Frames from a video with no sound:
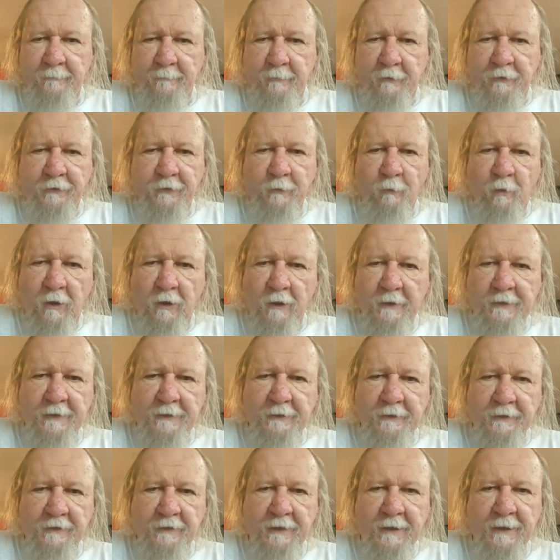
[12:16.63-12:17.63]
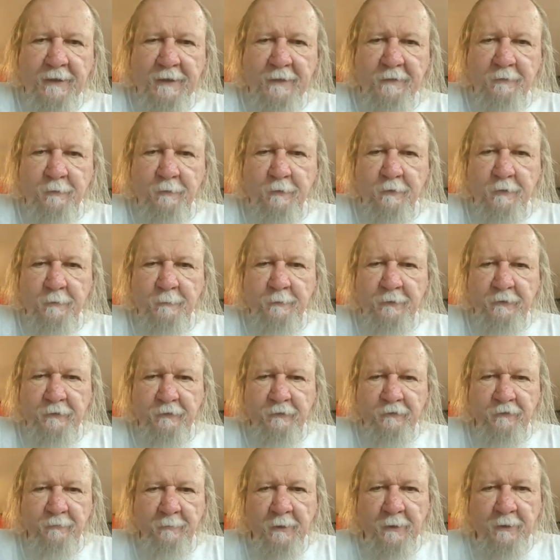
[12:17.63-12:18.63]
when you walk in the tack room and you
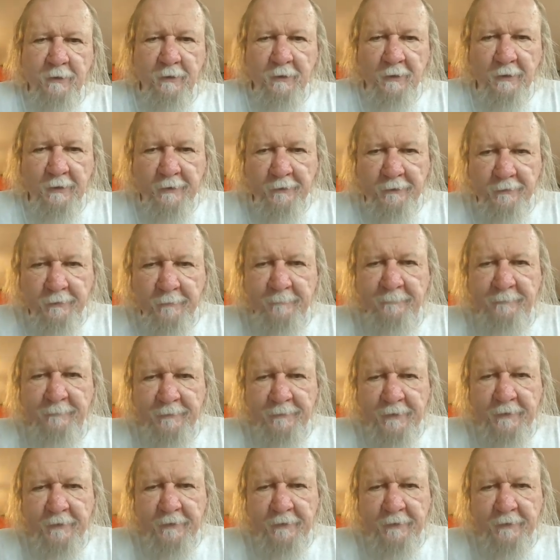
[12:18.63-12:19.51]
smell leather,